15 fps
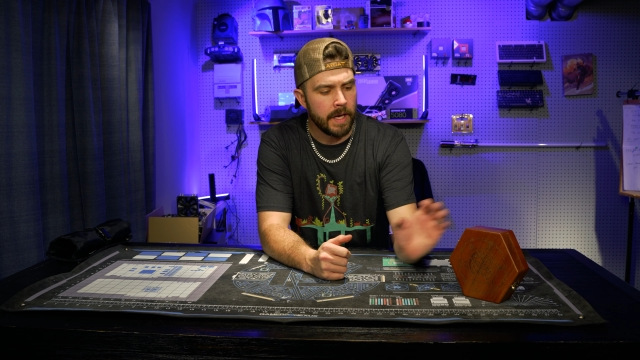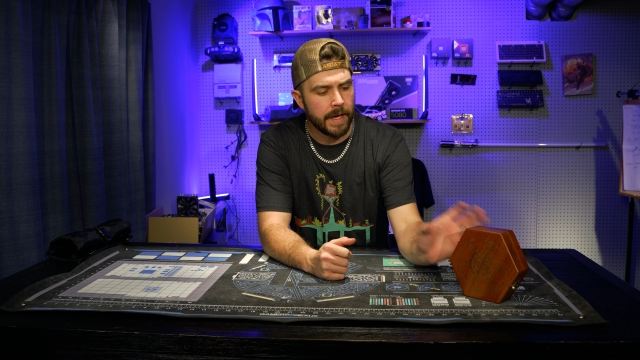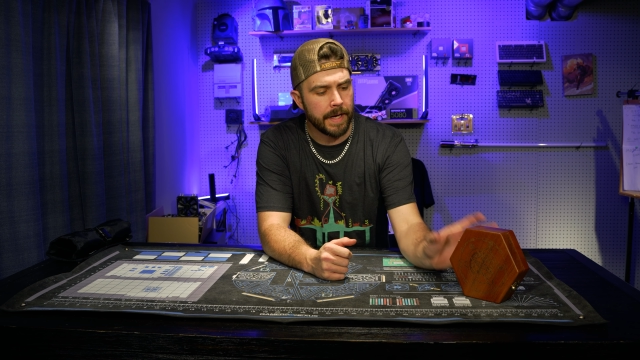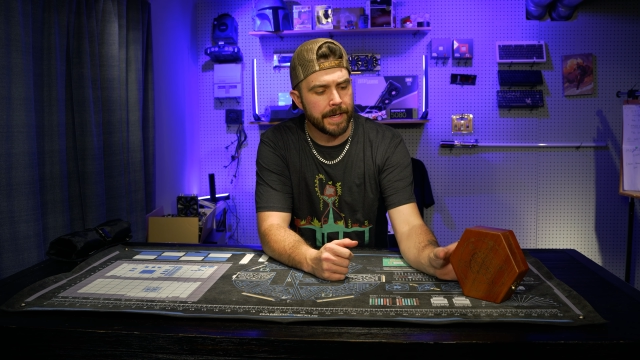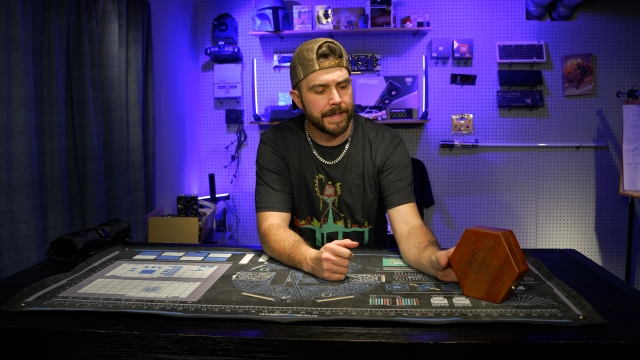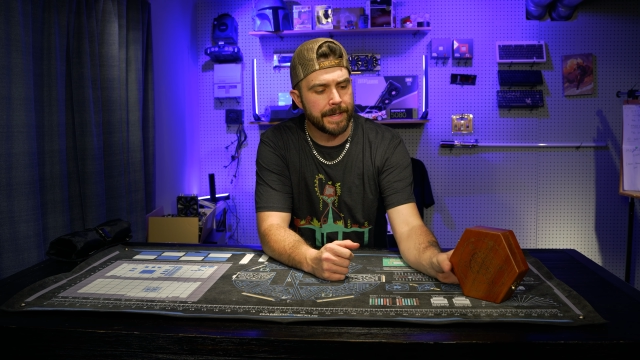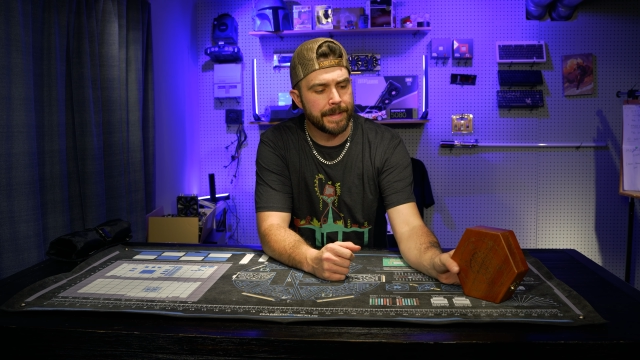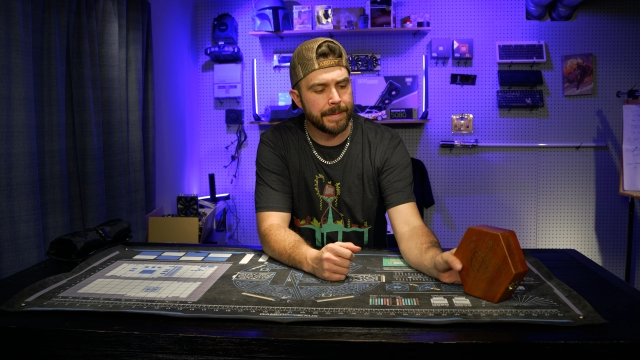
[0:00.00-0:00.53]

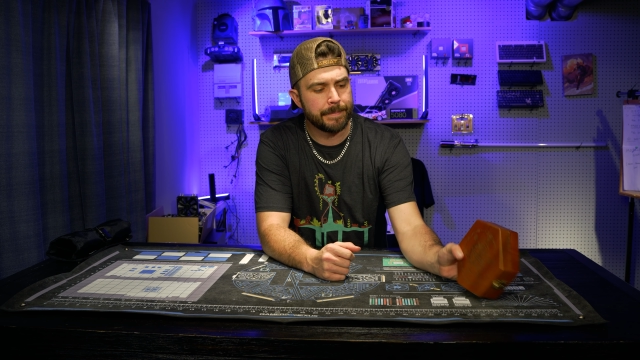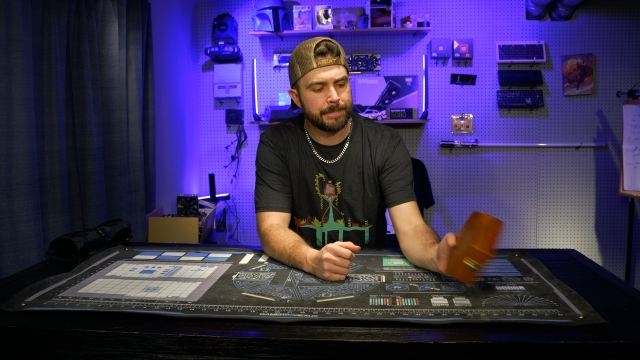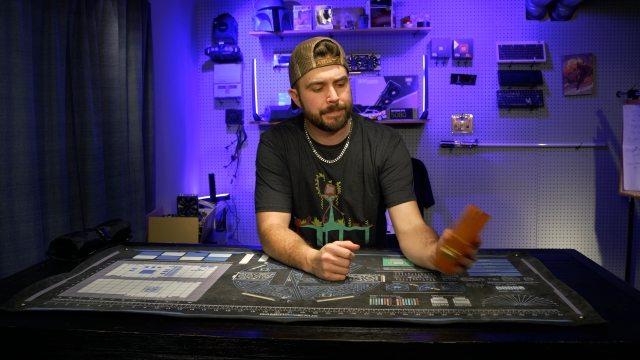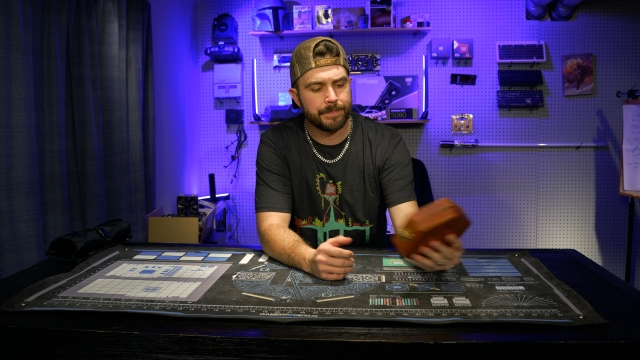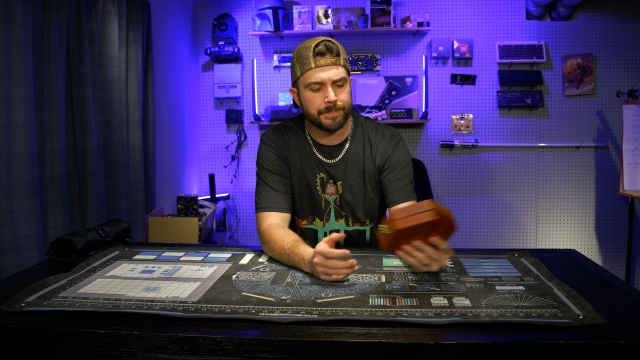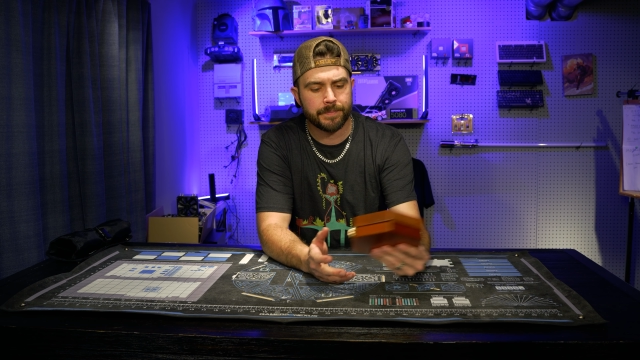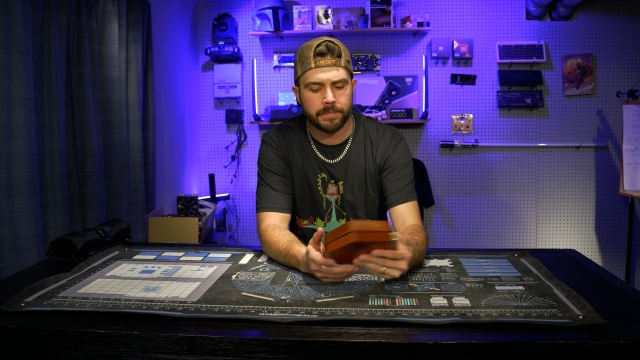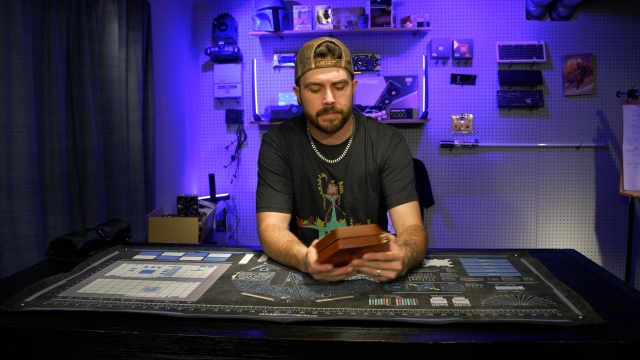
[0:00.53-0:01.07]
I'm
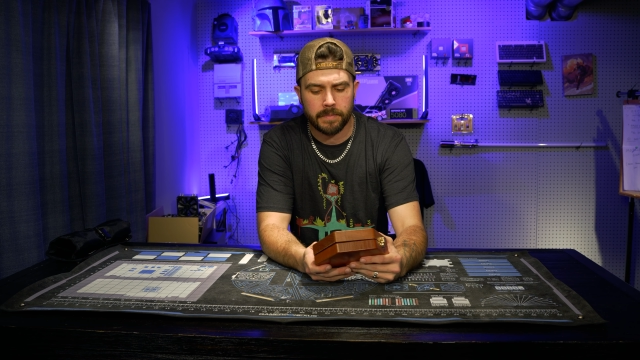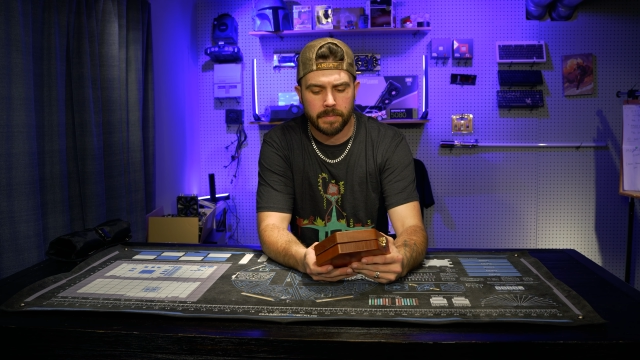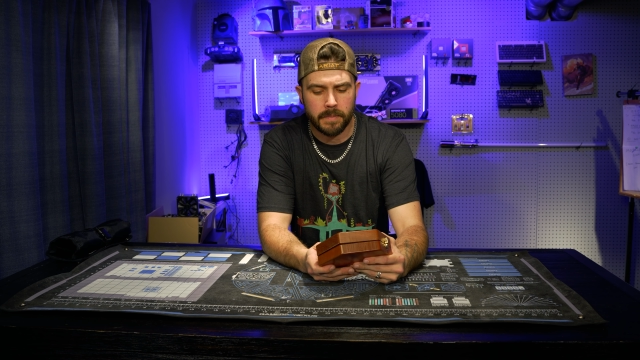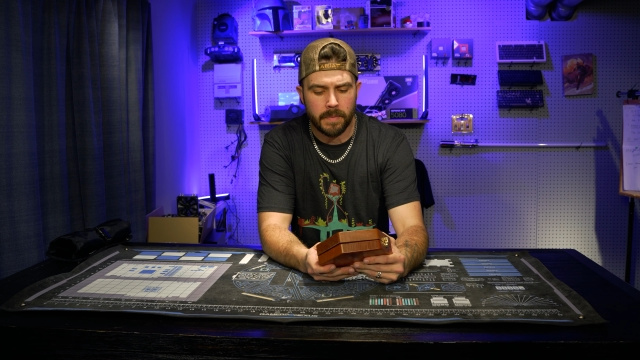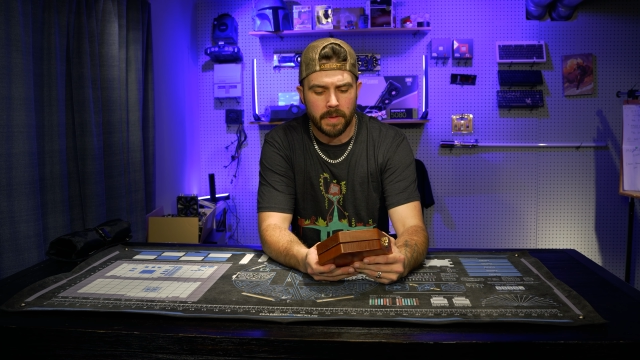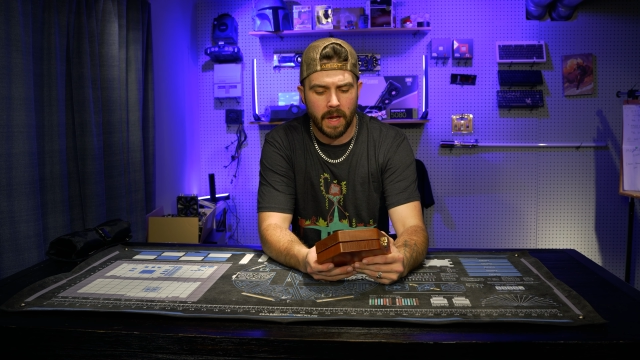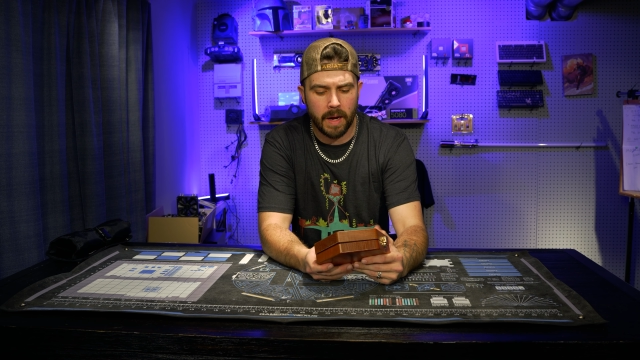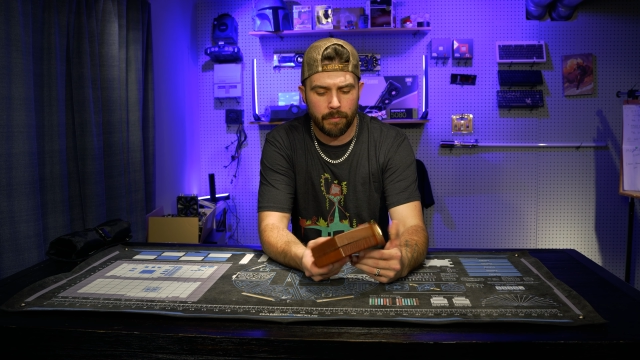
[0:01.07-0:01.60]

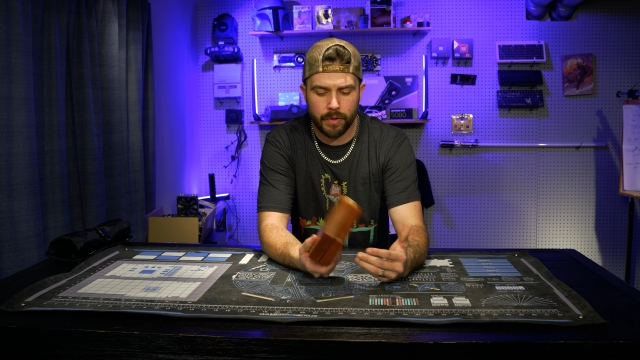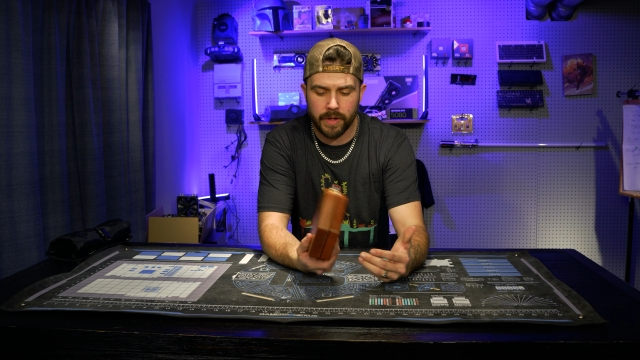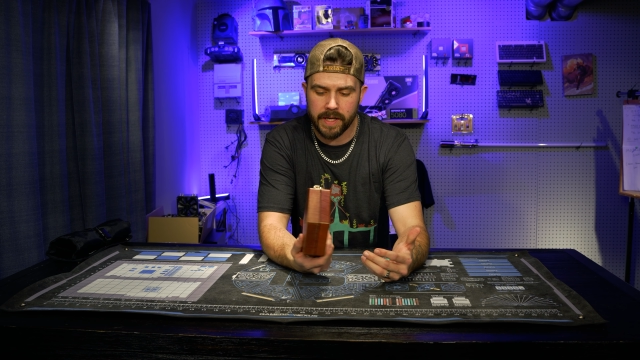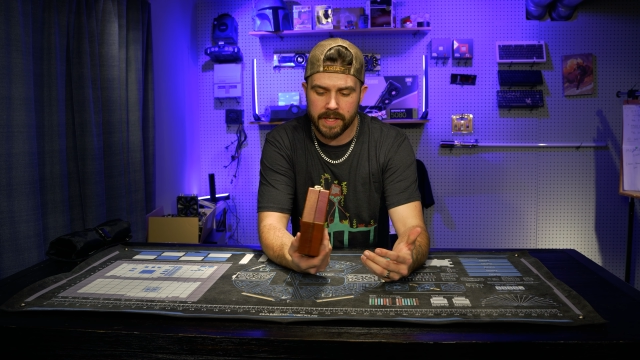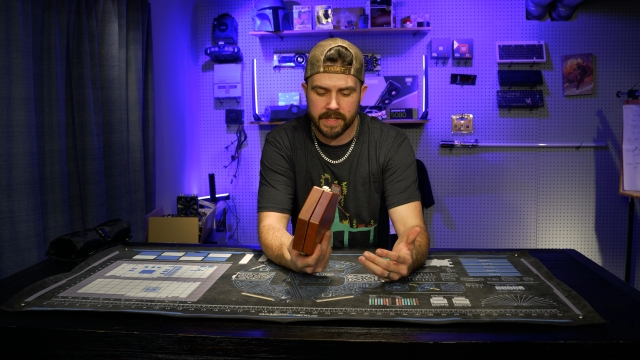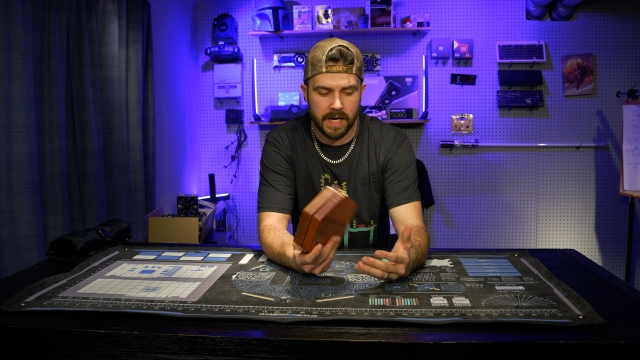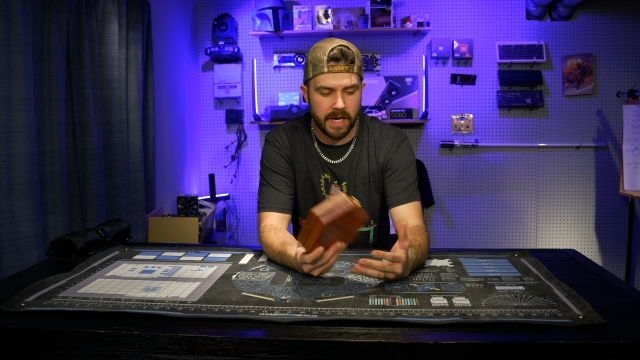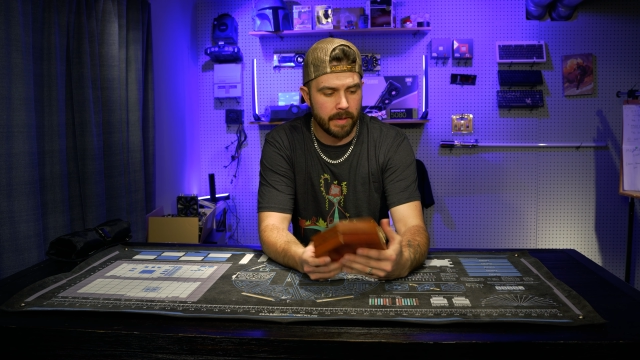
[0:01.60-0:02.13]
really
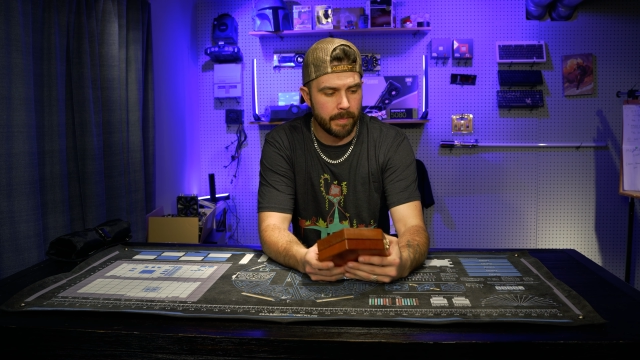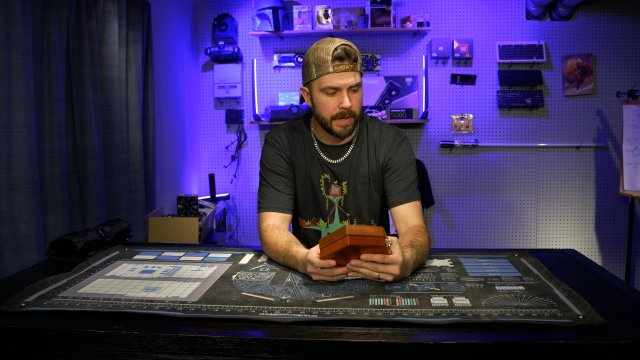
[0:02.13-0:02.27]
excited